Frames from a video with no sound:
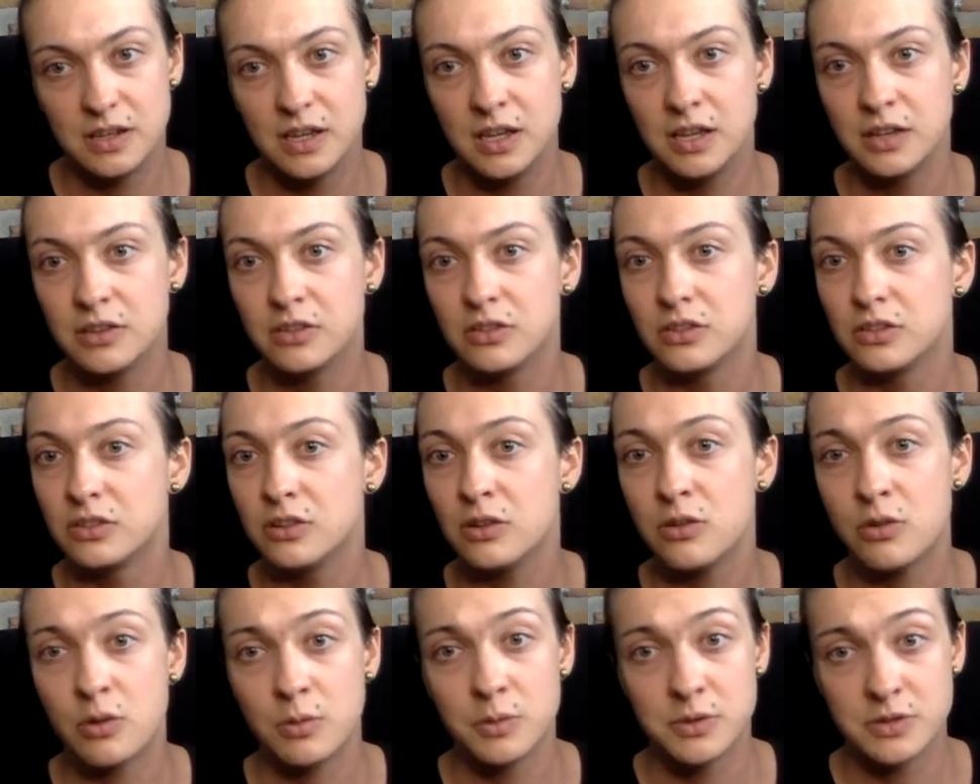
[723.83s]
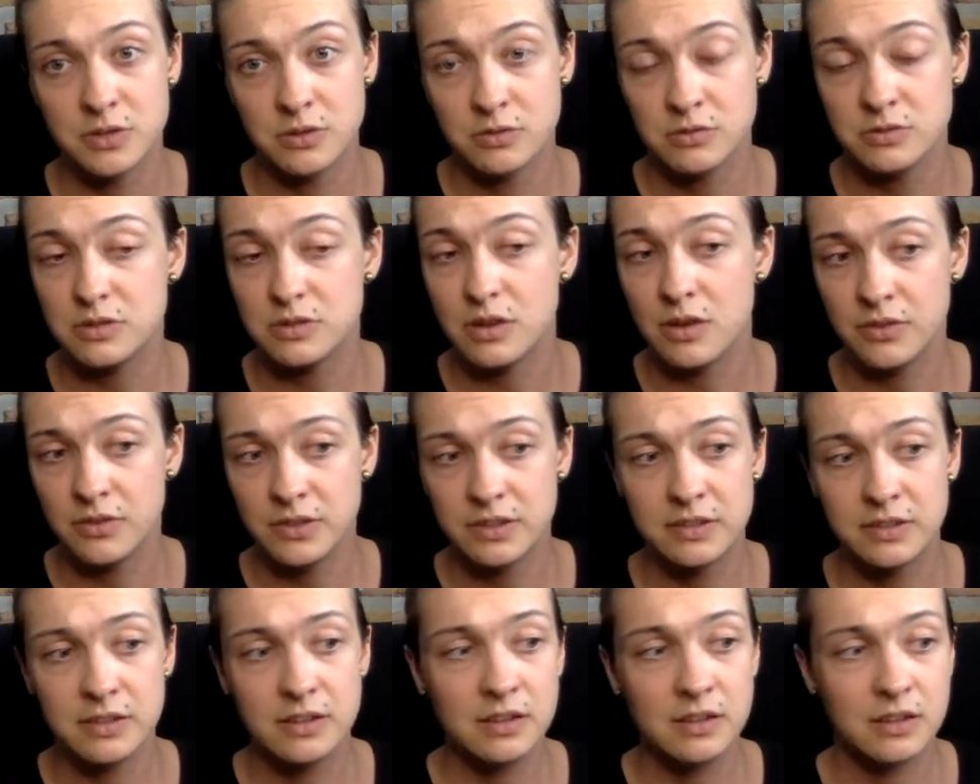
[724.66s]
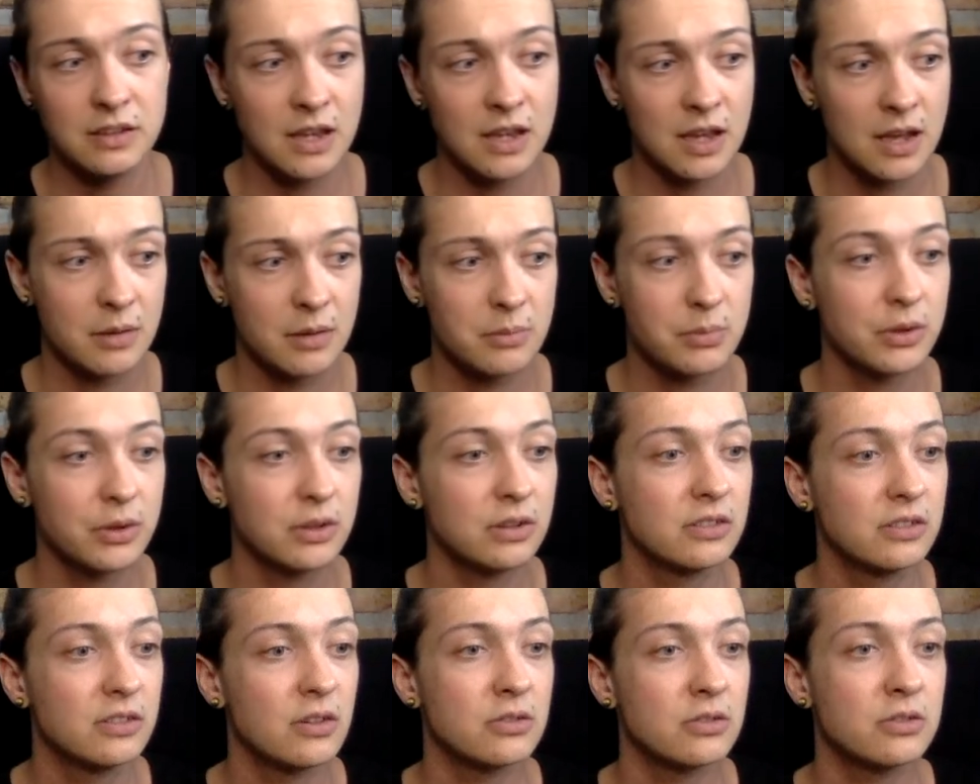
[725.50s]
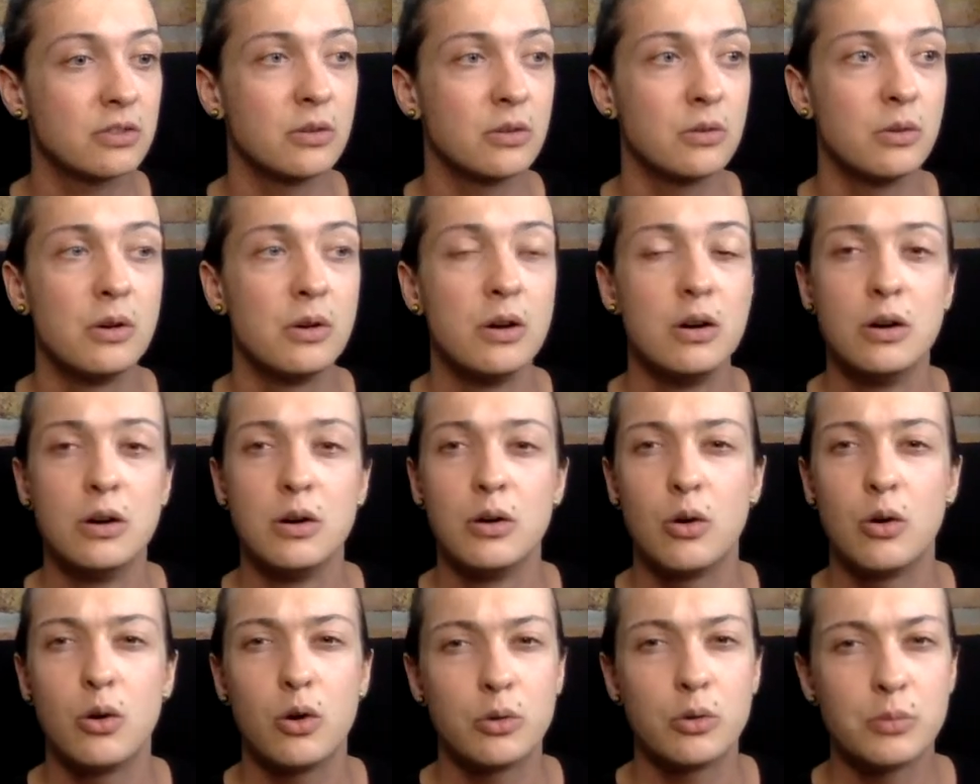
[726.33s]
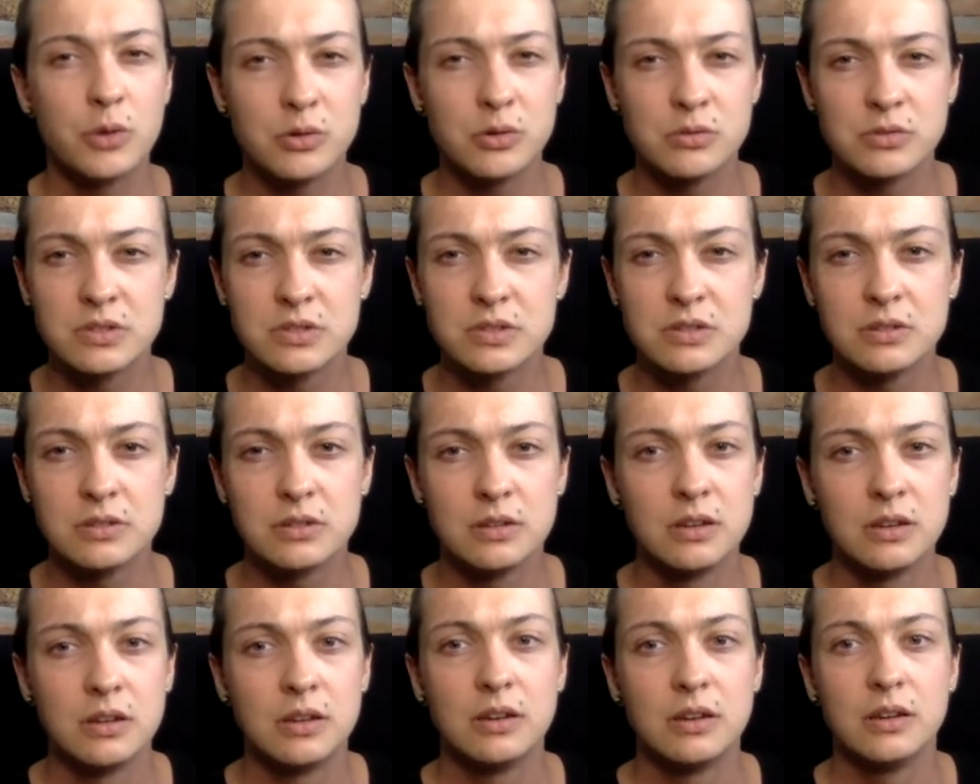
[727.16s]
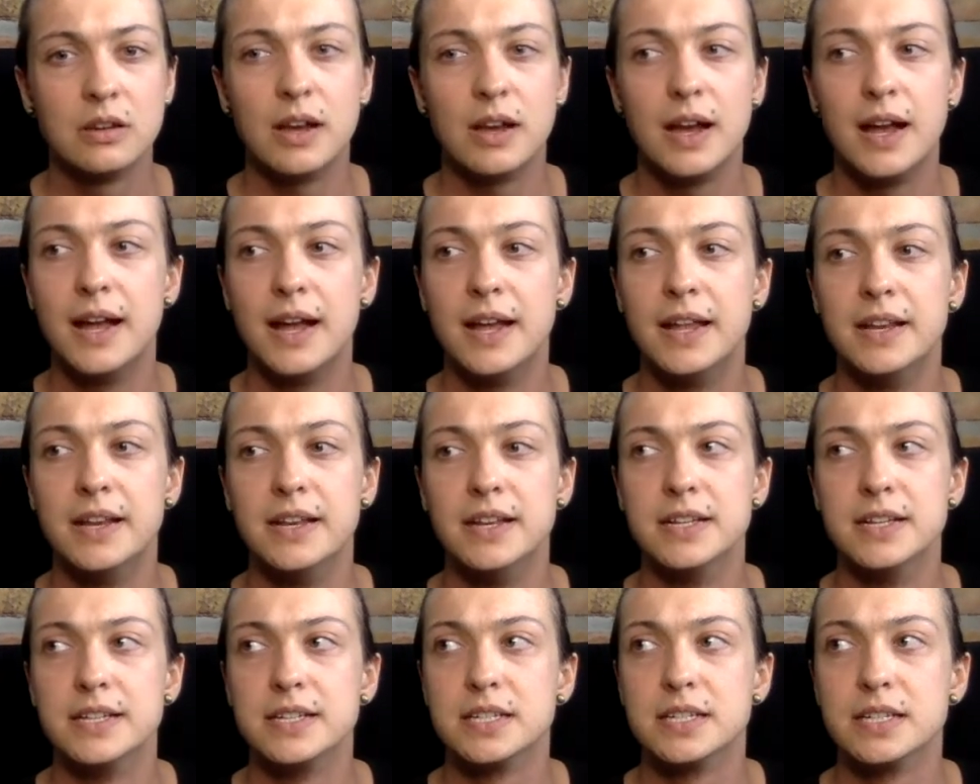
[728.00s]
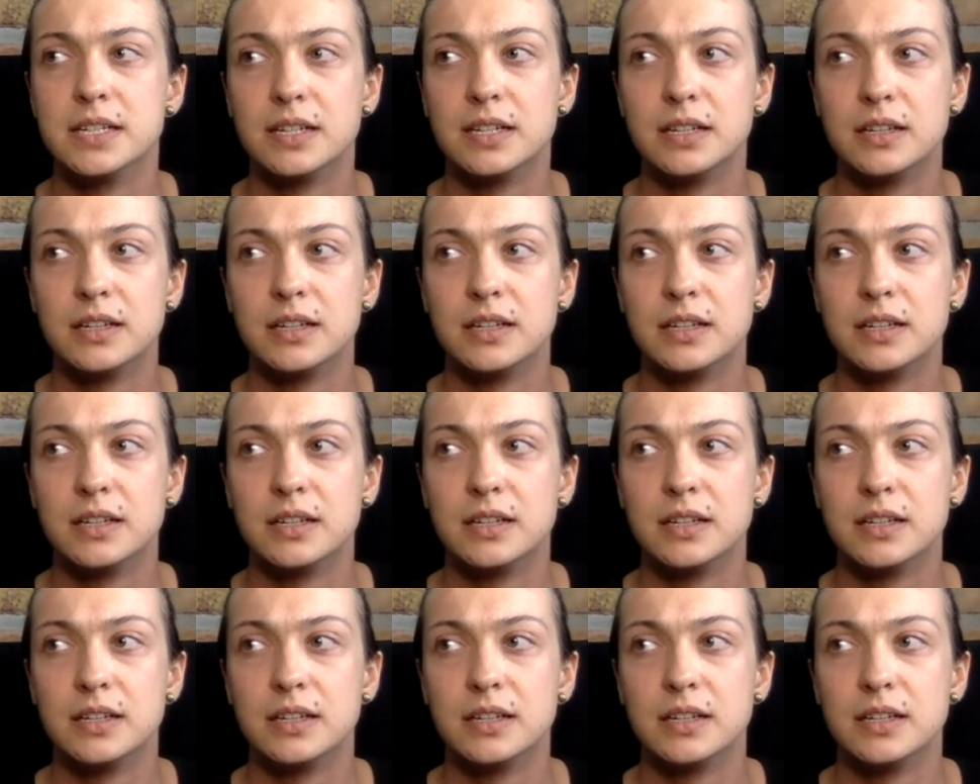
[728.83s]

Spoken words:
It's your chromosomes, obviously, yeah, but it's also hormones and